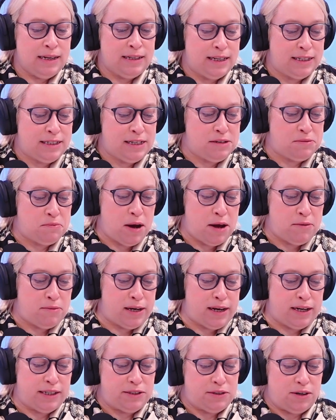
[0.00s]
This is where
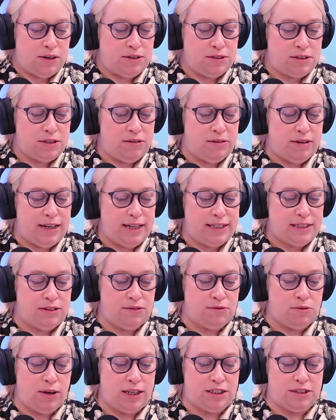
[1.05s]
we're going to ask you a
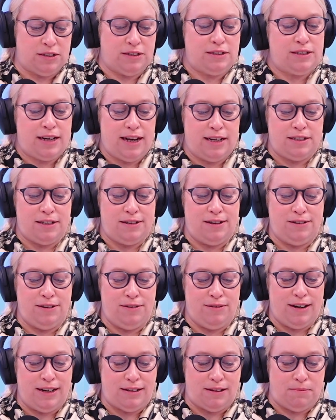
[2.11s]
list of questions to get to know
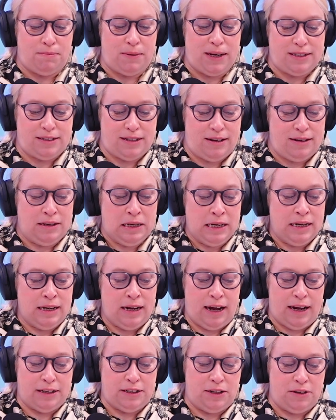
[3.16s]
you a little better,
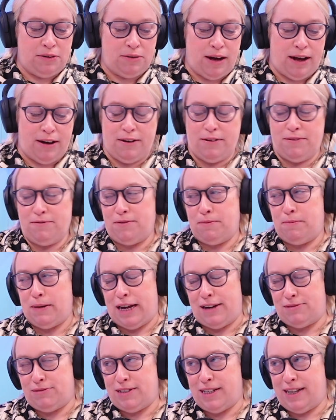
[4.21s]
and you have
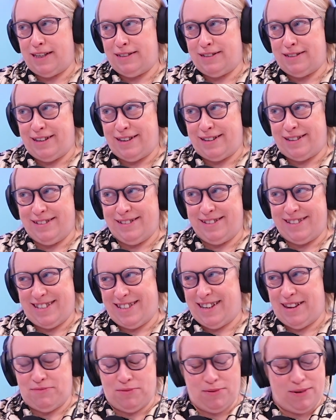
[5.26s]
about 10
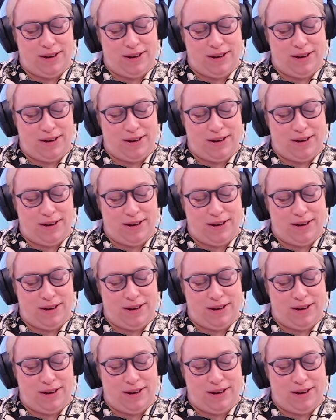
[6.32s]
seconds, never